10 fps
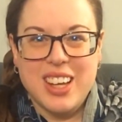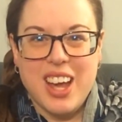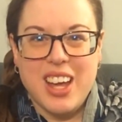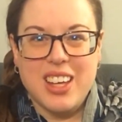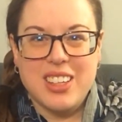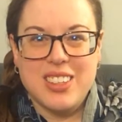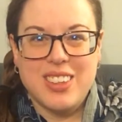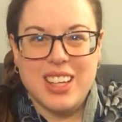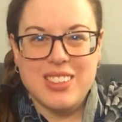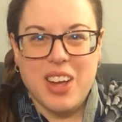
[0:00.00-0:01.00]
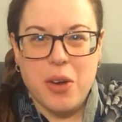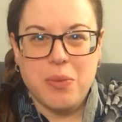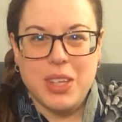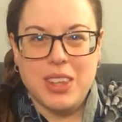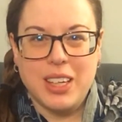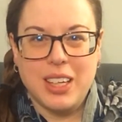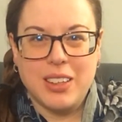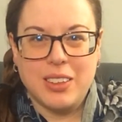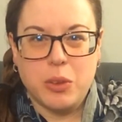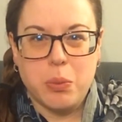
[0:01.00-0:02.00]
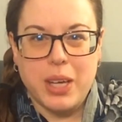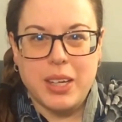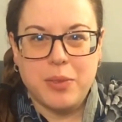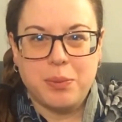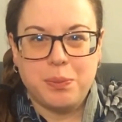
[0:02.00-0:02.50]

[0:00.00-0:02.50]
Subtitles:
And that's gotten me thinking a little bit